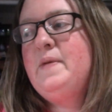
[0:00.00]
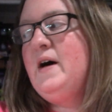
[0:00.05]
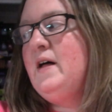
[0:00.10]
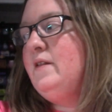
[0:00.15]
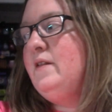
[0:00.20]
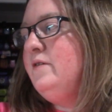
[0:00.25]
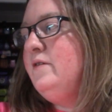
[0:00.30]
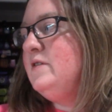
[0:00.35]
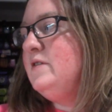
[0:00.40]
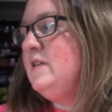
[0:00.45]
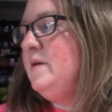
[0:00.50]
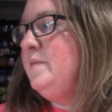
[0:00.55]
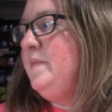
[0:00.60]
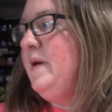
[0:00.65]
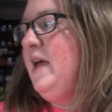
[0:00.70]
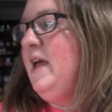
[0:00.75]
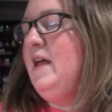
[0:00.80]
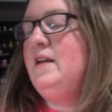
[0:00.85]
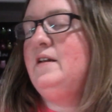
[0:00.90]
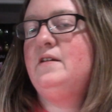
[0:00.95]
about losing a
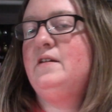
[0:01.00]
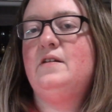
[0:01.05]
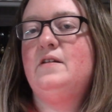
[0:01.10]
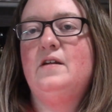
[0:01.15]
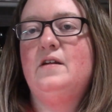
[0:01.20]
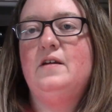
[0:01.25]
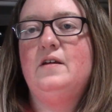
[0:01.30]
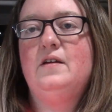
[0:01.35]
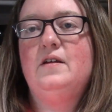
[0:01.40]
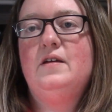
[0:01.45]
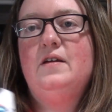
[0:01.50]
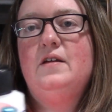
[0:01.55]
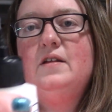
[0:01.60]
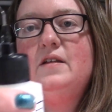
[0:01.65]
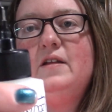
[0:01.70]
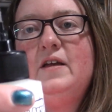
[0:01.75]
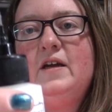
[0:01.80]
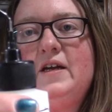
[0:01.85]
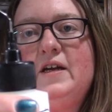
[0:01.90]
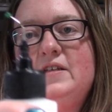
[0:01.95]
pin
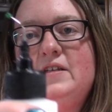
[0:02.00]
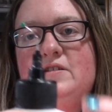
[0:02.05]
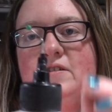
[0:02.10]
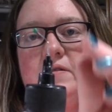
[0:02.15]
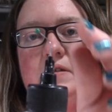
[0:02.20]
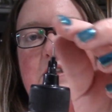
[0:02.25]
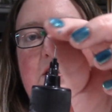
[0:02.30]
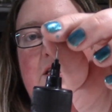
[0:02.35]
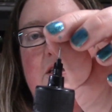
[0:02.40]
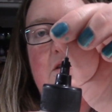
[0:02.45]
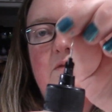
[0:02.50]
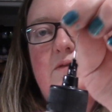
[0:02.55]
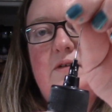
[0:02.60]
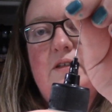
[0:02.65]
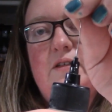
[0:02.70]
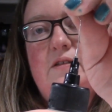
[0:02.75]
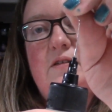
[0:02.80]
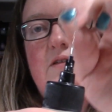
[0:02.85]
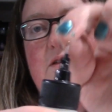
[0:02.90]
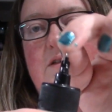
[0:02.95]
like I do with this
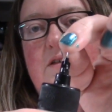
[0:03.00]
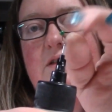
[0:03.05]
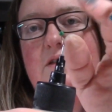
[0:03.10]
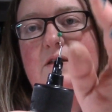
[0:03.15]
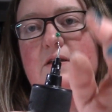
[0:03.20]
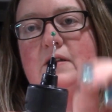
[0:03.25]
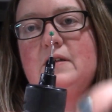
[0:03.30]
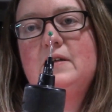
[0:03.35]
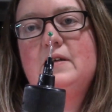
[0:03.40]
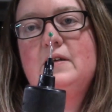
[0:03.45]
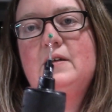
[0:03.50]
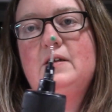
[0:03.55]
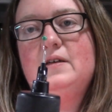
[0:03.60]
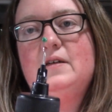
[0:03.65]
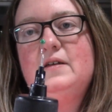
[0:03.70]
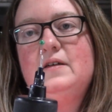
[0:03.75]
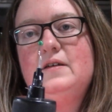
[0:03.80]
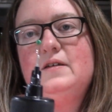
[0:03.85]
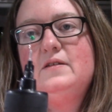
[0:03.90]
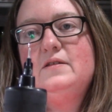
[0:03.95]
one.
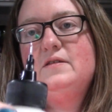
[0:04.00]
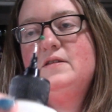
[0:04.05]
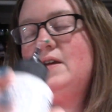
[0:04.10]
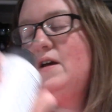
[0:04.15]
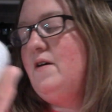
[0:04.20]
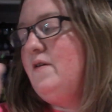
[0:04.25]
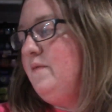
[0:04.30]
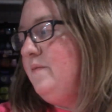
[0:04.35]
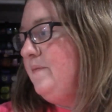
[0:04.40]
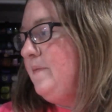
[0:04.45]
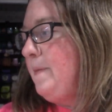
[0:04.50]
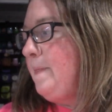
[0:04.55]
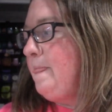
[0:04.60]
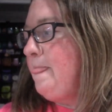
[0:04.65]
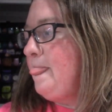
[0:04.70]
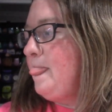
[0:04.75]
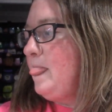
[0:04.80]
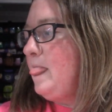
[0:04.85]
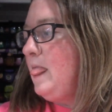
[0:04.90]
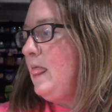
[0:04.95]
So,
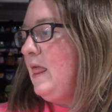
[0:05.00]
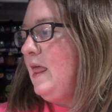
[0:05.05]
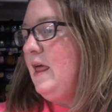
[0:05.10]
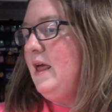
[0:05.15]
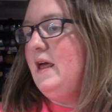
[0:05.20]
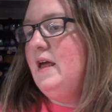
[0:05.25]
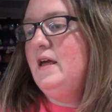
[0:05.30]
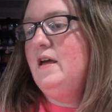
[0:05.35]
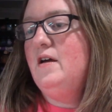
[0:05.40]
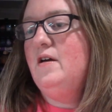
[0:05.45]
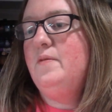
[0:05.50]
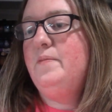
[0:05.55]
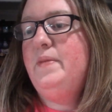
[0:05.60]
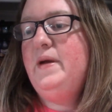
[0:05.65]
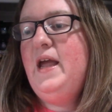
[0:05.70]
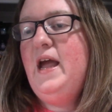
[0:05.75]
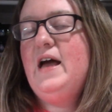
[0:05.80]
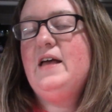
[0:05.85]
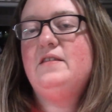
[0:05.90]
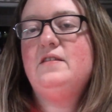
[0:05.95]

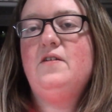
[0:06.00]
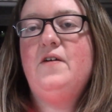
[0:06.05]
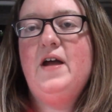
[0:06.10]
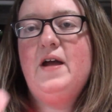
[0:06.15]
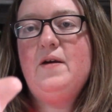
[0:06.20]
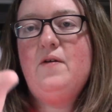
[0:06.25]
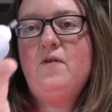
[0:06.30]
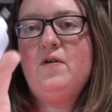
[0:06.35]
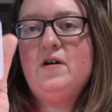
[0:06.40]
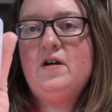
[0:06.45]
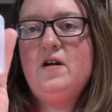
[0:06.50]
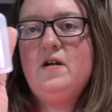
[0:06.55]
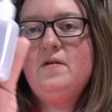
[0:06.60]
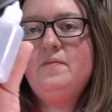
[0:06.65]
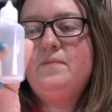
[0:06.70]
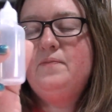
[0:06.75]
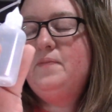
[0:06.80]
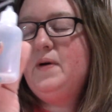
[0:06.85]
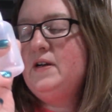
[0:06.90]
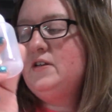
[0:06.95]
but yeah, so I ordered a
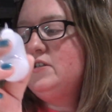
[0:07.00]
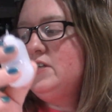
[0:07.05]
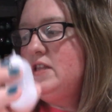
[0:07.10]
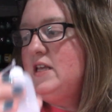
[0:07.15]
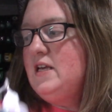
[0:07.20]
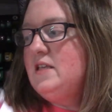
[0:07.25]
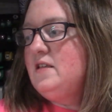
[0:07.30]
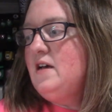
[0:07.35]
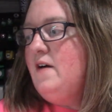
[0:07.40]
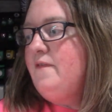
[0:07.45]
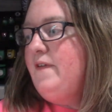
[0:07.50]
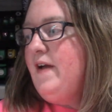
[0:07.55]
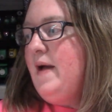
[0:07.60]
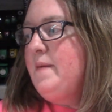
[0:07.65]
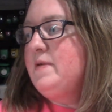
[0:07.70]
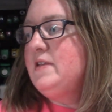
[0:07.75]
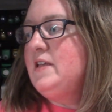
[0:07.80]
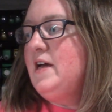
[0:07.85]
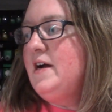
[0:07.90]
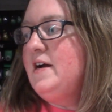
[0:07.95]
bunch of these off
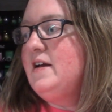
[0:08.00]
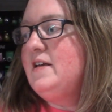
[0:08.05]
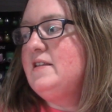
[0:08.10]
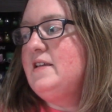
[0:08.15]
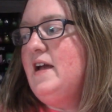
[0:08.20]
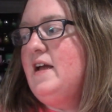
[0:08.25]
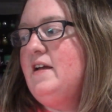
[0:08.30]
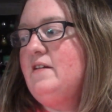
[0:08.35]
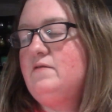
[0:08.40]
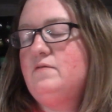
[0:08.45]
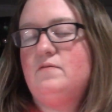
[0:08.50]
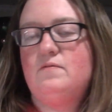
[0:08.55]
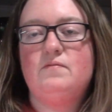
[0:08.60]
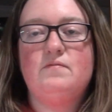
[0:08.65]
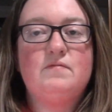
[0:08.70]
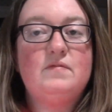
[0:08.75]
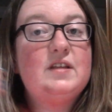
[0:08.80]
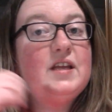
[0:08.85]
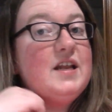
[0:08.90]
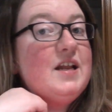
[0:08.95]
Amazon because I
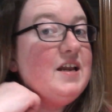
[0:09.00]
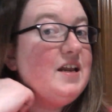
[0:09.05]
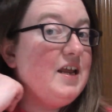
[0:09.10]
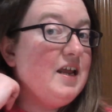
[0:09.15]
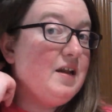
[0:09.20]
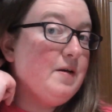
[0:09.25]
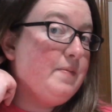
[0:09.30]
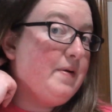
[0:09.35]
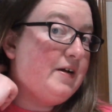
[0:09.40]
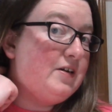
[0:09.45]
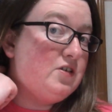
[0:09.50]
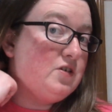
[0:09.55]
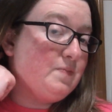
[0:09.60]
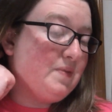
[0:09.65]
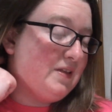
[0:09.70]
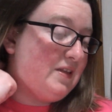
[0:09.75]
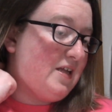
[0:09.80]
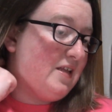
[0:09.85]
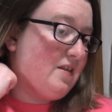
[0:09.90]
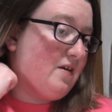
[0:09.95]
didn't need a bunch,
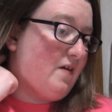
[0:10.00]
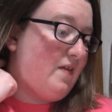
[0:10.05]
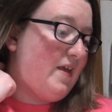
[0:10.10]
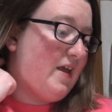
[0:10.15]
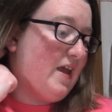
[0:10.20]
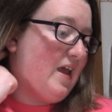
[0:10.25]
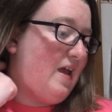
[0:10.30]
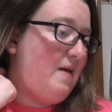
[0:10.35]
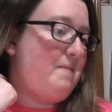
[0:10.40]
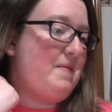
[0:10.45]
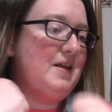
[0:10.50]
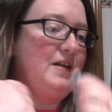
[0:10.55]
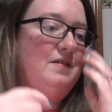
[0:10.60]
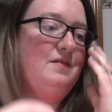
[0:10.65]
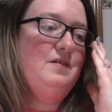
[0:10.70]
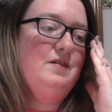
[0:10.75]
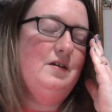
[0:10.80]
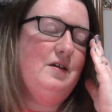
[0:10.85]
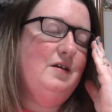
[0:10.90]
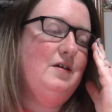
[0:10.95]
but that's all they came
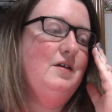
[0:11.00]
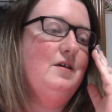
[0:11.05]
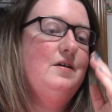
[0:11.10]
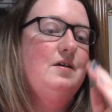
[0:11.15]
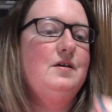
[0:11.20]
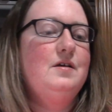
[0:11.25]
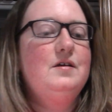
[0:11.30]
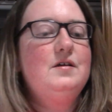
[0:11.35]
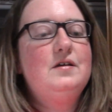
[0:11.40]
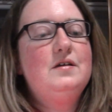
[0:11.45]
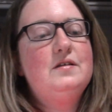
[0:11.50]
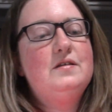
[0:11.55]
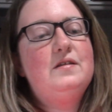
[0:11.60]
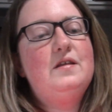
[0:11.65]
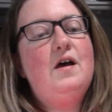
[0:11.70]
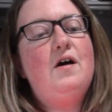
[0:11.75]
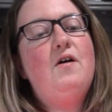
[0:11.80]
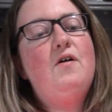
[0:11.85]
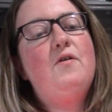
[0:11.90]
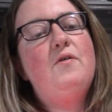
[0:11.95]
in.
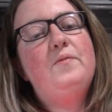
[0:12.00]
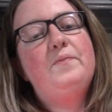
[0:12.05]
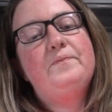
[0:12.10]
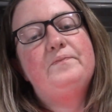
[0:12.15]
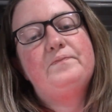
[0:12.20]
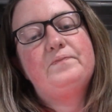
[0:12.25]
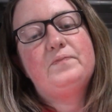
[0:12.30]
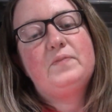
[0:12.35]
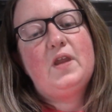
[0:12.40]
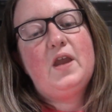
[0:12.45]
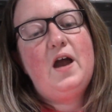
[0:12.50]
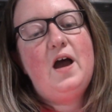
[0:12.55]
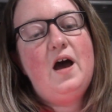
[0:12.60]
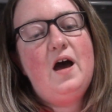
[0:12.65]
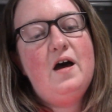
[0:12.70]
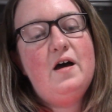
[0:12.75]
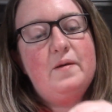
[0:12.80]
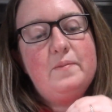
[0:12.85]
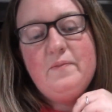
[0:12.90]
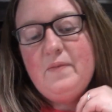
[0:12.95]
So,
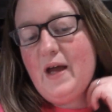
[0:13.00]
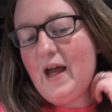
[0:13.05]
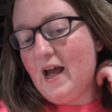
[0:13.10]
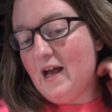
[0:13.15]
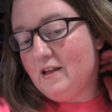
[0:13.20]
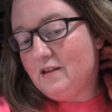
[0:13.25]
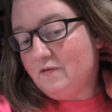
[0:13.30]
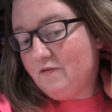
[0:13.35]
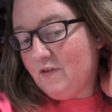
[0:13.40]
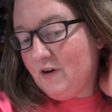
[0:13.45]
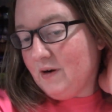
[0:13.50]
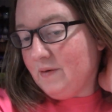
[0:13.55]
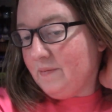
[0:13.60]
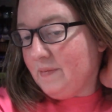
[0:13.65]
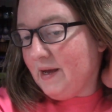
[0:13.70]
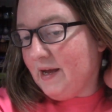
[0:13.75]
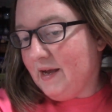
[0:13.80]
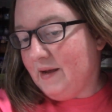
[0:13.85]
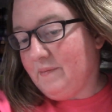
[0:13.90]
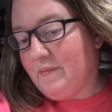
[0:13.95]
um, as for
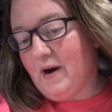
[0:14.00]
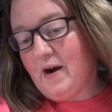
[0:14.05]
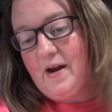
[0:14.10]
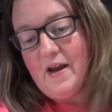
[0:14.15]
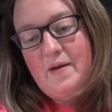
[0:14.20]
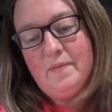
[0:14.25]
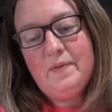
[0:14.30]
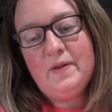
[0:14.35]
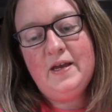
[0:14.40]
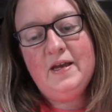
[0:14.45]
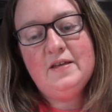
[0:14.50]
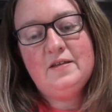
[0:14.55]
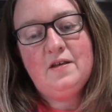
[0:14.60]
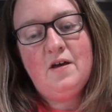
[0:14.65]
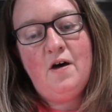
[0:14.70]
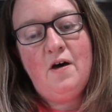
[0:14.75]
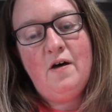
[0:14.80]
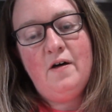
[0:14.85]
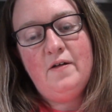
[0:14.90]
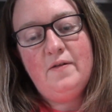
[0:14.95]
my marketplace
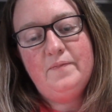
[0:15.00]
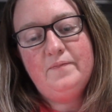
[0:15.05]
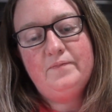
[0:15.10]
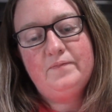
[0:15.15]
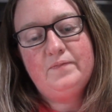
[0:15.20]
haul,